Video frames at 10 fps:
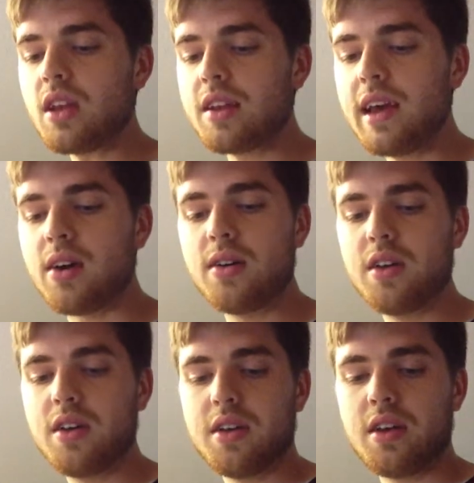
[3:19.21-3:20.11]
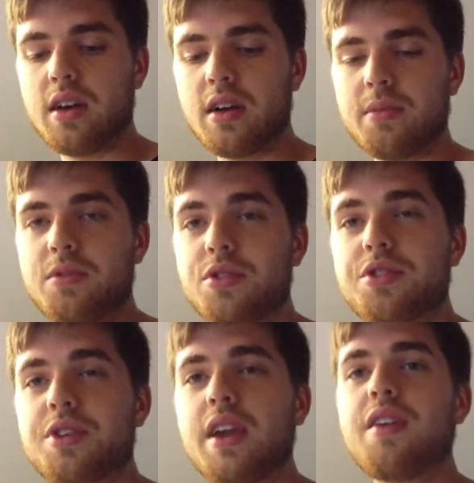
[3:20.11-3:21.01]
Now, to
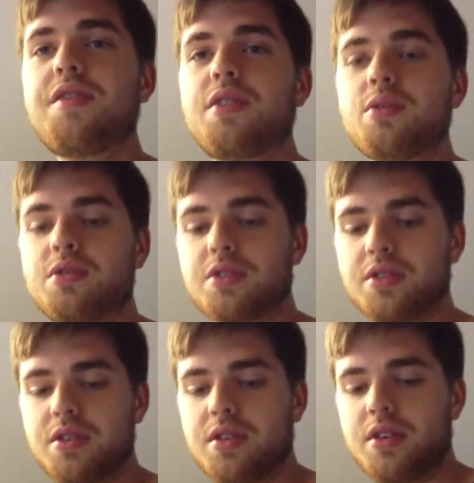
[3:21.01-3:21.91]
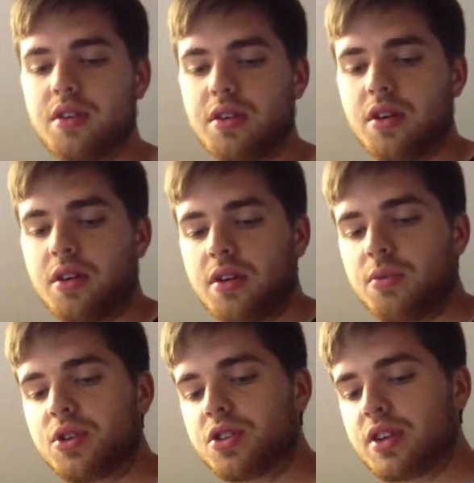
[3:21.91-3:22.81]
create a filter,
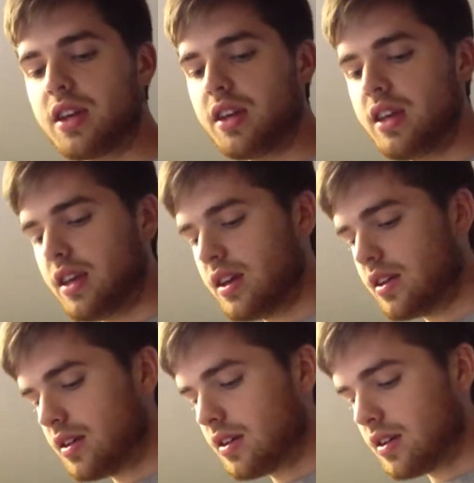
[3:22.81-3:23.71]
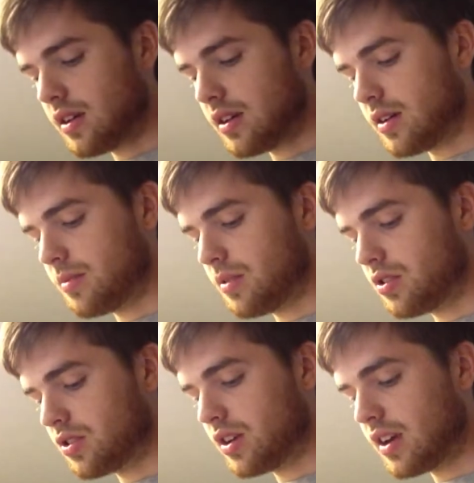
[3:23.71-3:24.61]
what you're going to need is
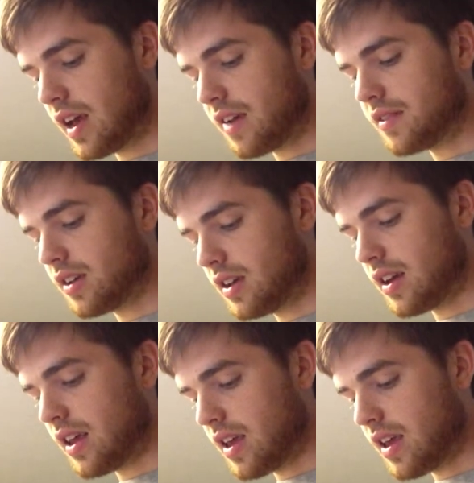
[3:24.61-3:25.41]
you're going to have to get